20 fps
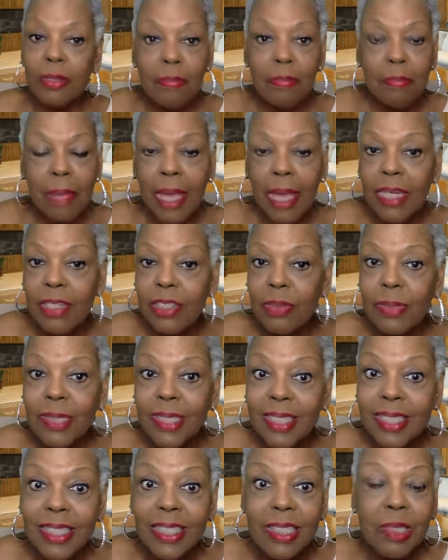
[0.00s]
management
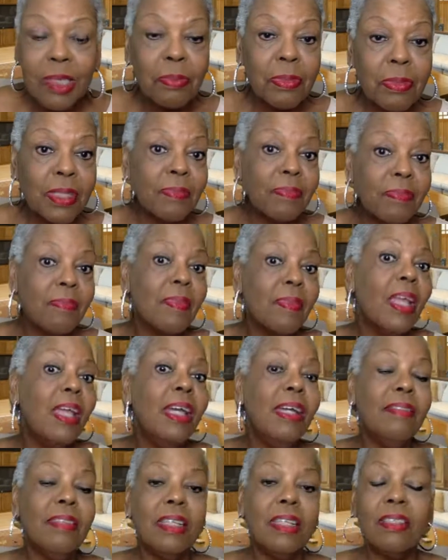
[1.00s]
systems.
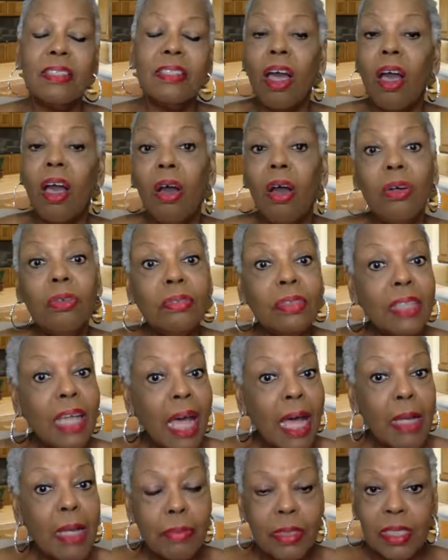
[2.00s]
And there's all
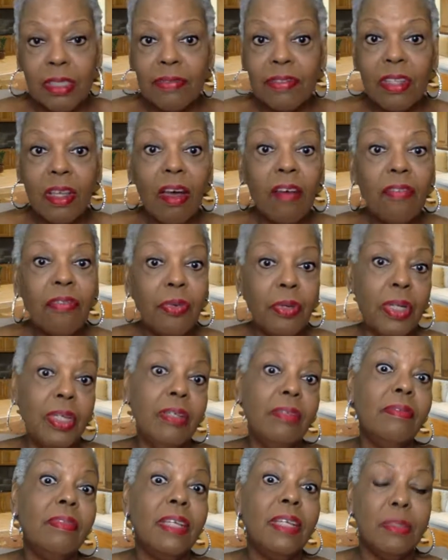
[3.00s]
types of software
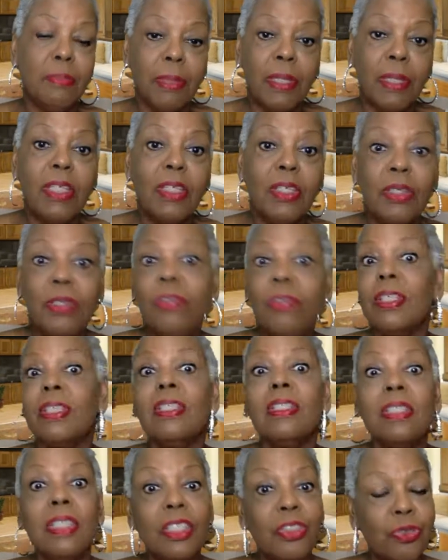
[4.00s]
that's being used that the
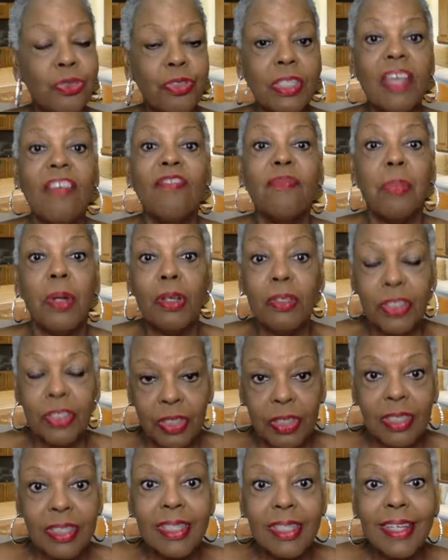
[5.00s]
districts have
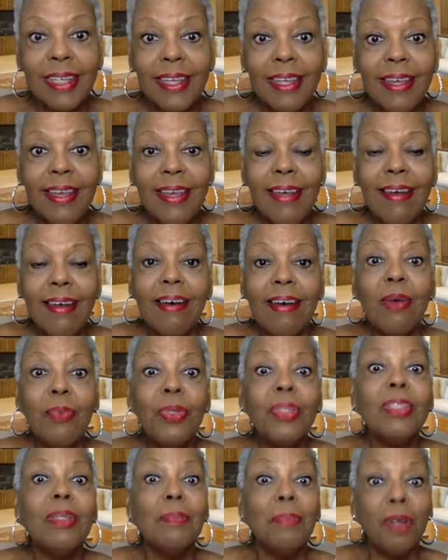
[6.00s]
purchased
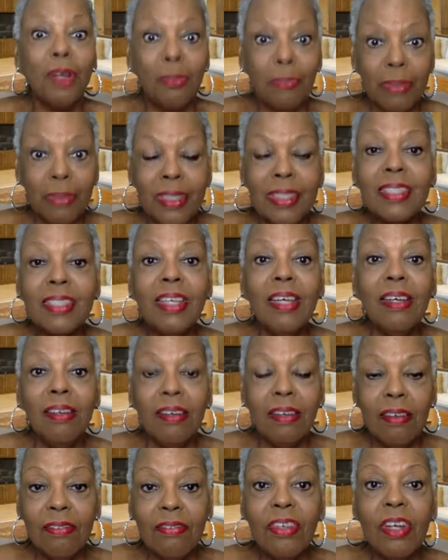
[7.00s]
with the purpose
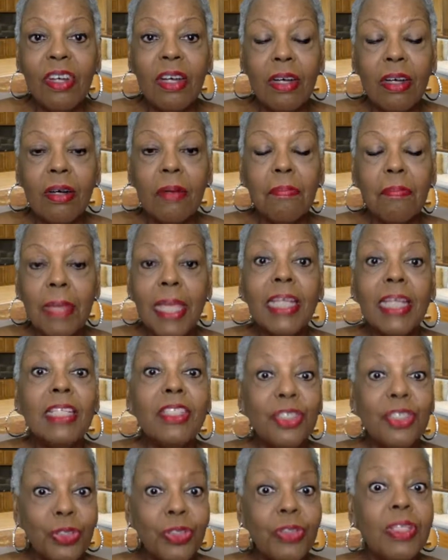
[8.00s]
of making
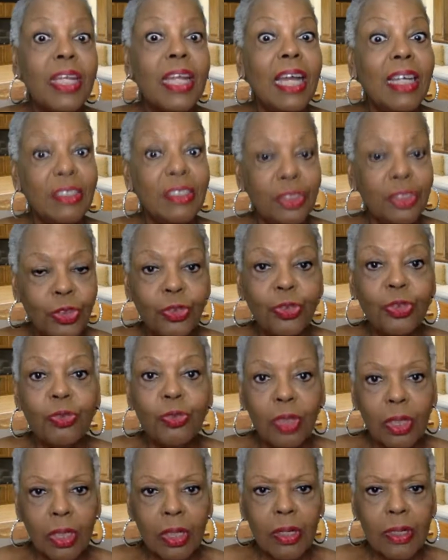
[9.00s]
sure that our children were
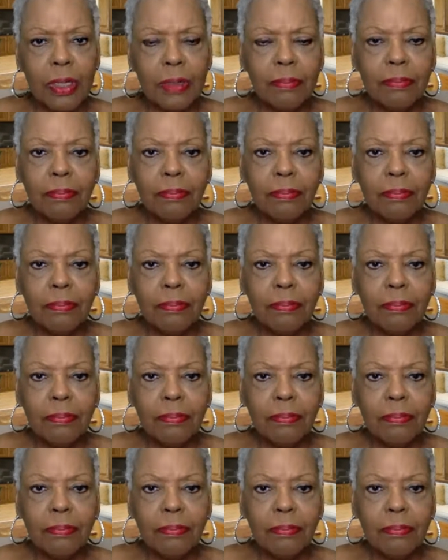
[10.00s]
learning.